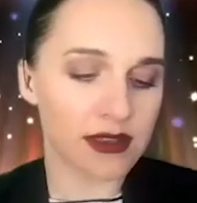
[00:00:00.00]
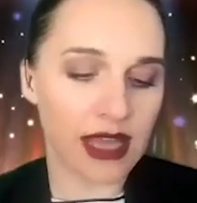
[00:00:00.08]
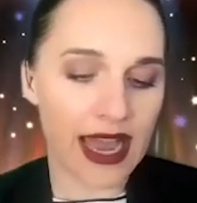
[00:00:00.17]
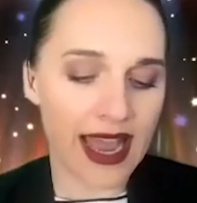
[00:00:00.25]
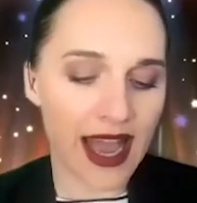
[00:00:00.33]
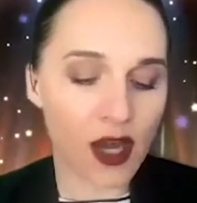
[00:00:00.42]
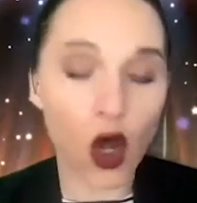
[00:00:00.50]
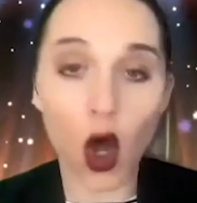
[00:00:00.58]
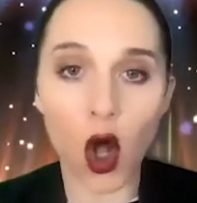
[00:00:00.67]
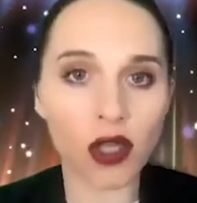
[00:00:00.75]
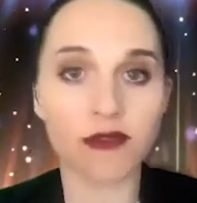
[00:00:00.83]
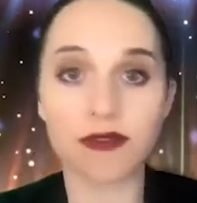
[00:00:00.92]
I had
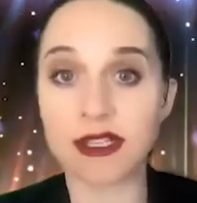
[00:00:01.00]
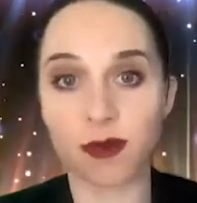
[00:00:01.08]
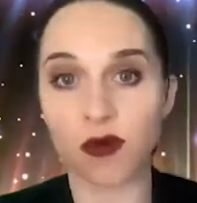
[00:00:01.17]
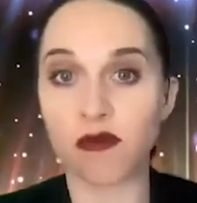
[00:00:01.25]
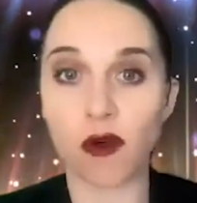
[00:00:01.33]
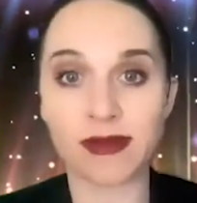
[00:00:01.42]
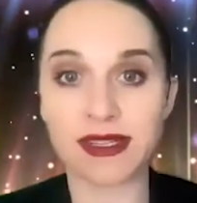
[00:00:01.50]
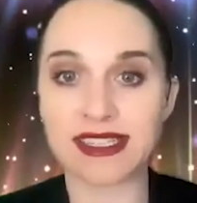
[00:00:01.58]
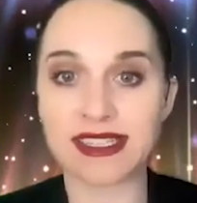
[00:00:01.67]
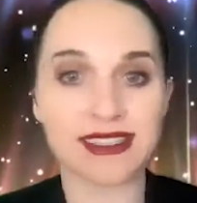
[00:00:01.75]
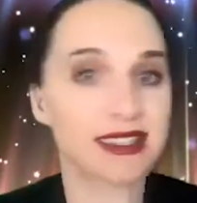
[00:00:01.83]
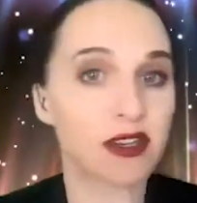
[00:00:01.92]
all of these performances